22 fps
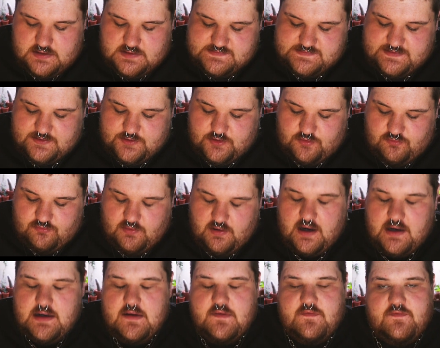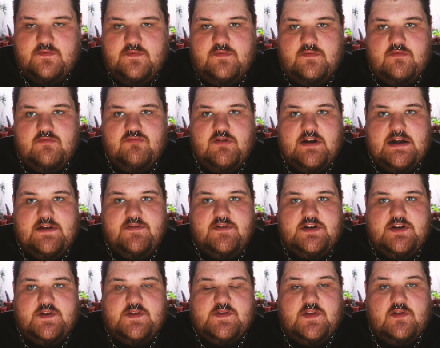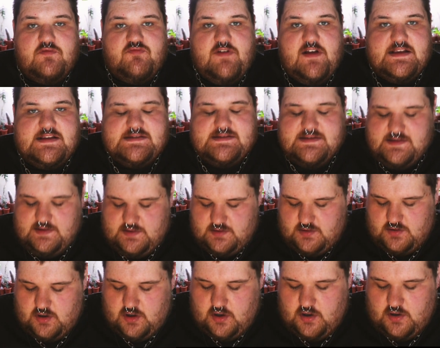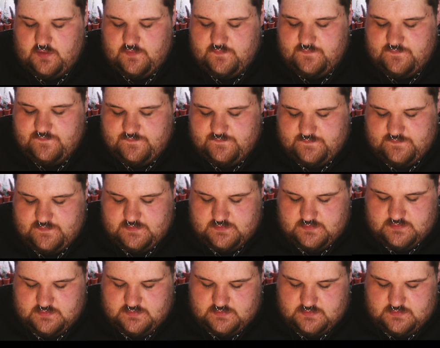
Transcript: So you kind of really reduce the risk of